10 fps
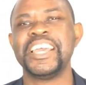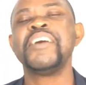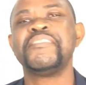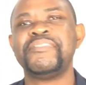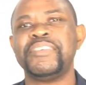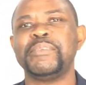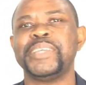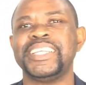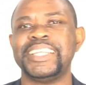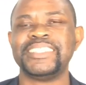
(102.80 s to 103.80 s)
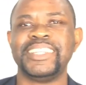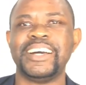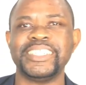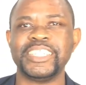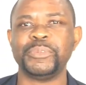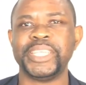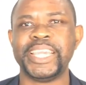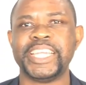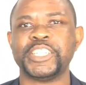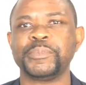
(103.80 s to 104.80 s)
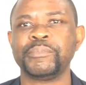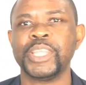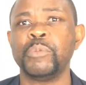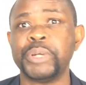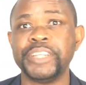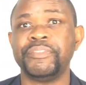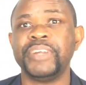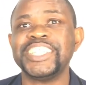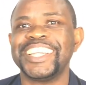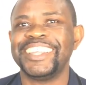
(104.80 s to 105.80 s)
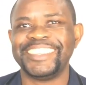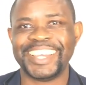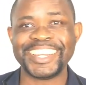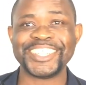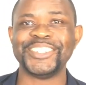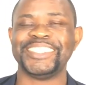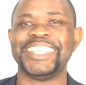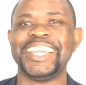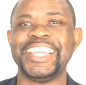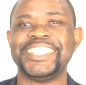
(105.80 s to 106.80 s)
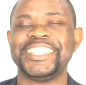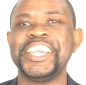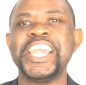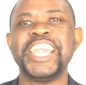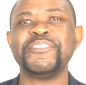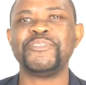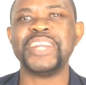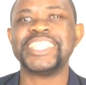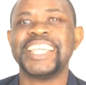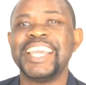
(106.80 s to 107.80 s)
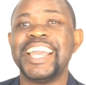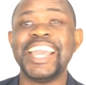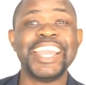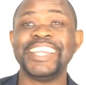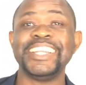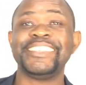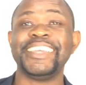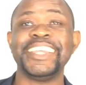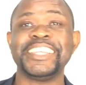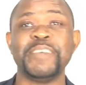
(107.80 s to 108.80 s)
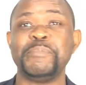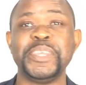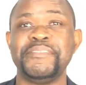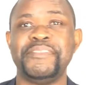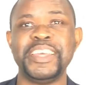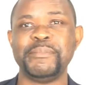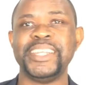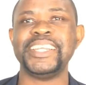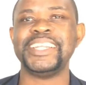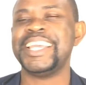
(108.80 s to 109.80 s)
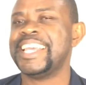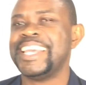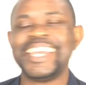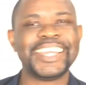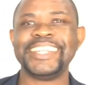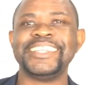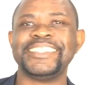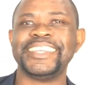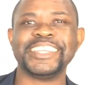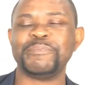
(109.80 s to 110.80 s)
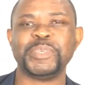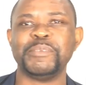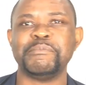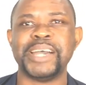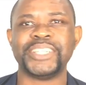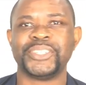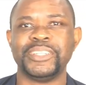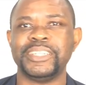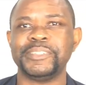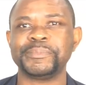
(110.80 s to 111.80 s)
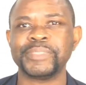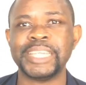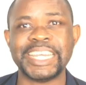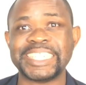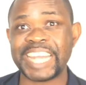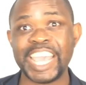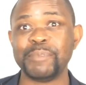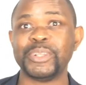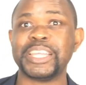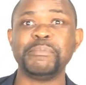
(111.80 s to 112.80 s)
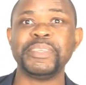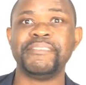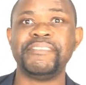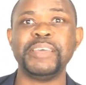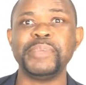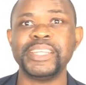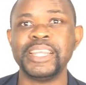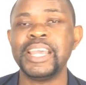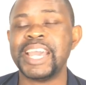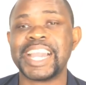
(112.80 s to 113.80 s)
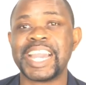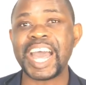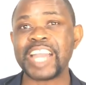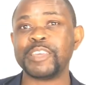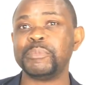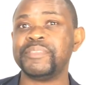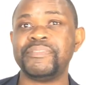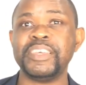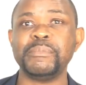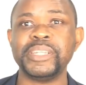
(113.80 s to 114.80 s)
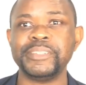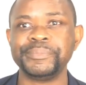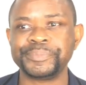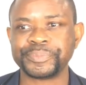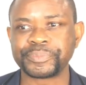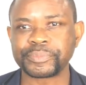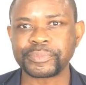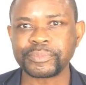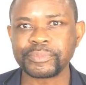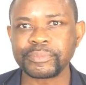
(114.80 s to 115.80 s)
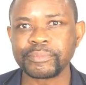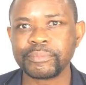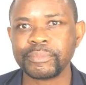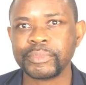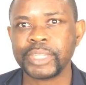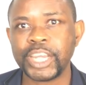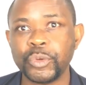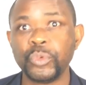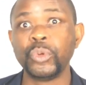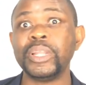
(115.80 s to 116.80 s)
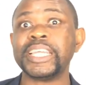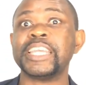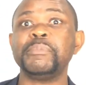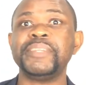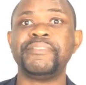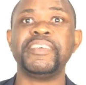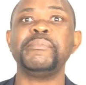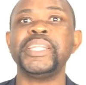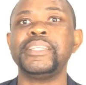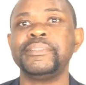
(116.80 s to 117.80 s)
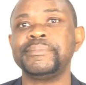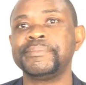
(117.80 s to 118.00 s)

feminine. That's the idea we get. But in French, that is not the case. In French, anything can be feminine, anything can be masculine. A table can be feminine, a car can be feminine, a ruler can be feminine,